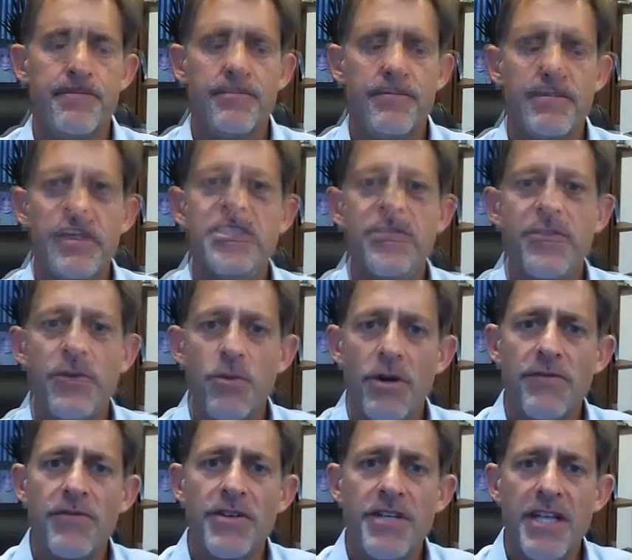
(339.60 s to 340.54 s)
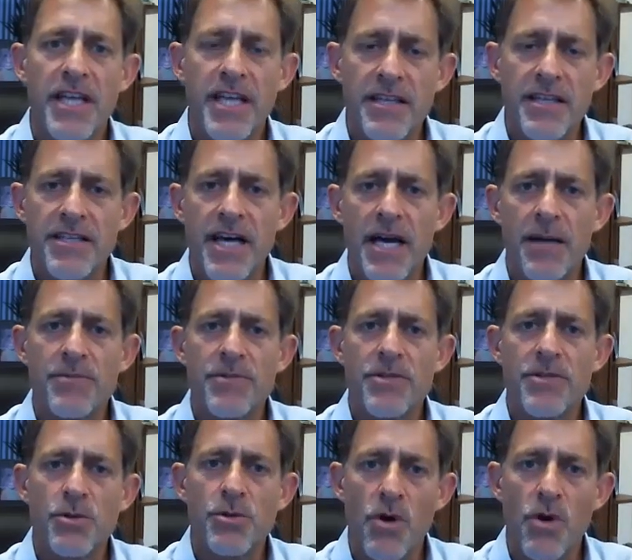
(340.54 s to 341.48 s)
Thanks everyone for taking the time
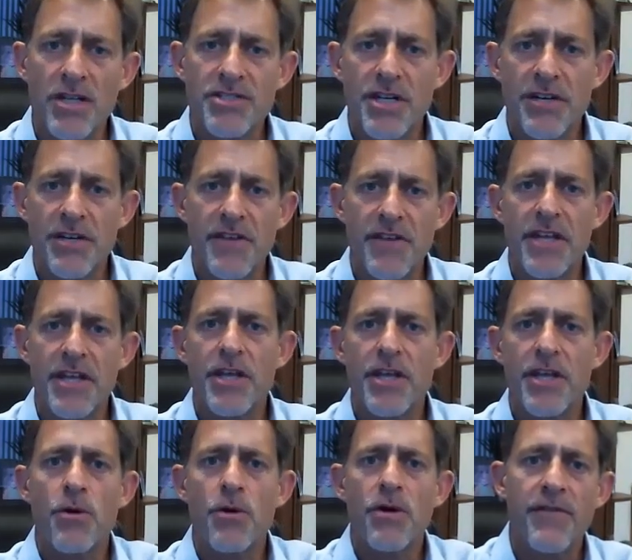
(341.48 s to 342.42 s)
to watch our video.